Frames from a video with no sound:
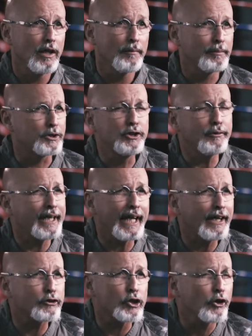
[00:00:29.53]
But you can't
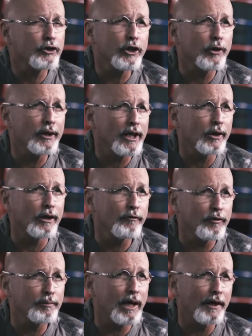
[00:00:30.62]
turn your hearing from
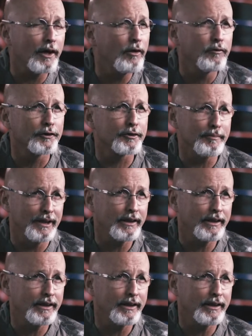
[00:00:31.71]
God over to me.